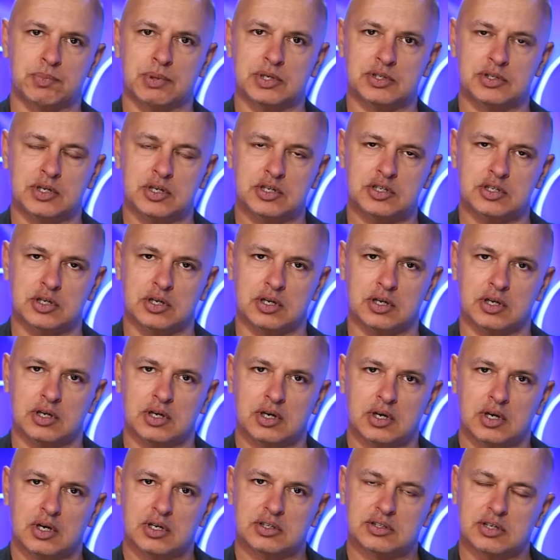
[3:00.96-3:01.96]
position.
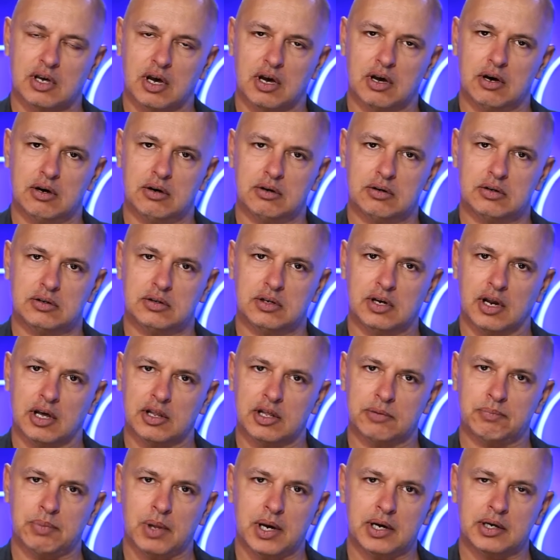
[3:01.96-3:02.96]
So,
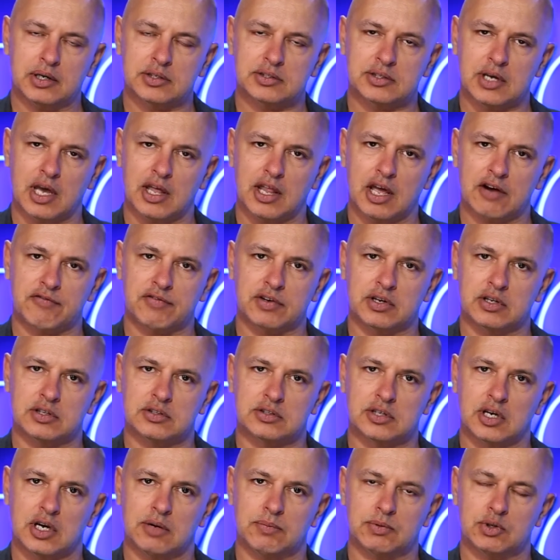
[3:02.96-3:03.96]
they're playing a South African
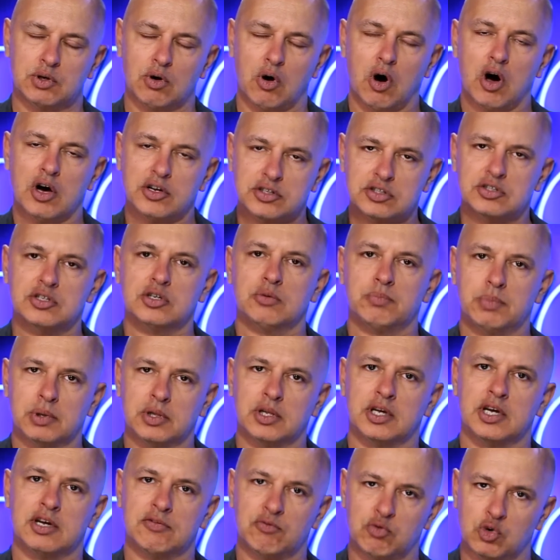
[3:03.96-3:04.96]
team who I still
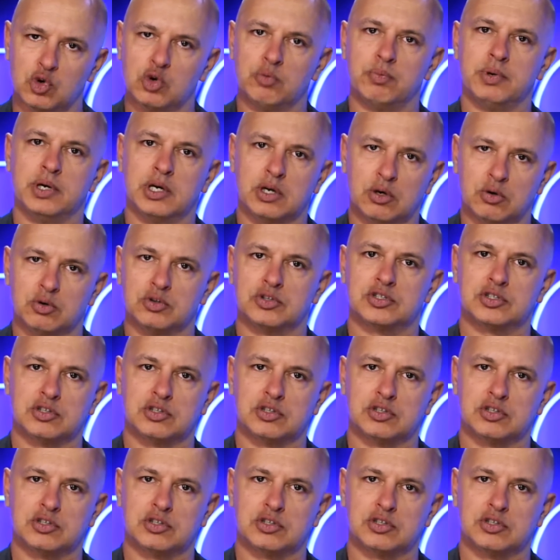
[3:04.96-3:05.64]
believe will be a good